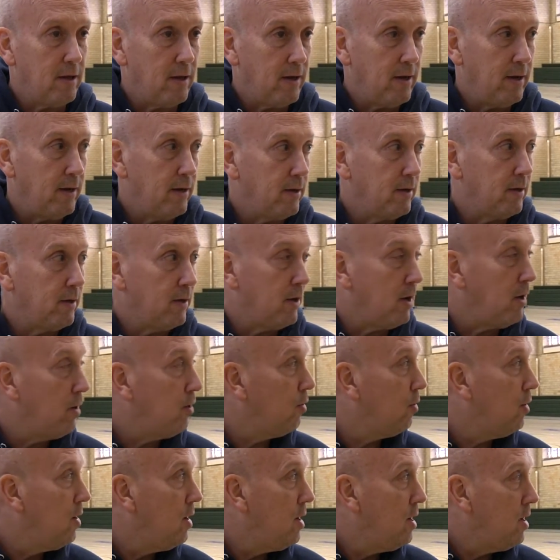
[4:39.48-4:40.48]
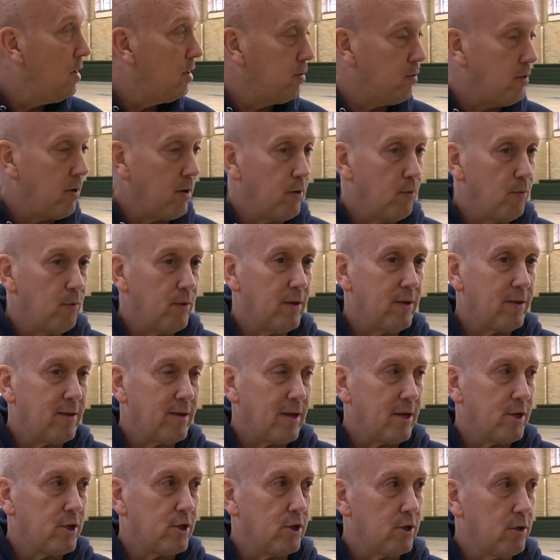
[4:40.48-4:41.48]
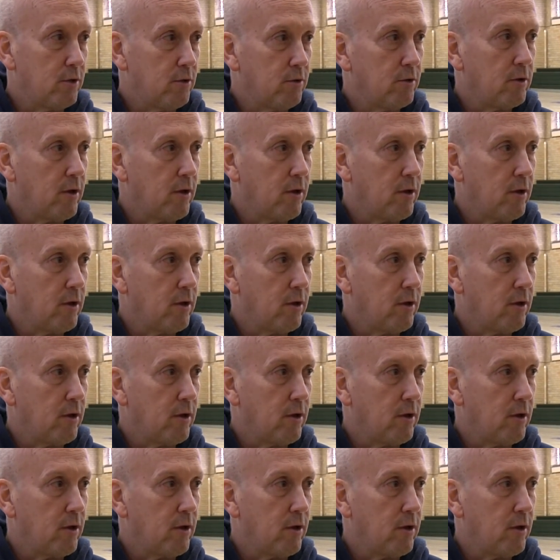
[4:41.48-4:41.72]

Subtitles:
and, try to win the sectional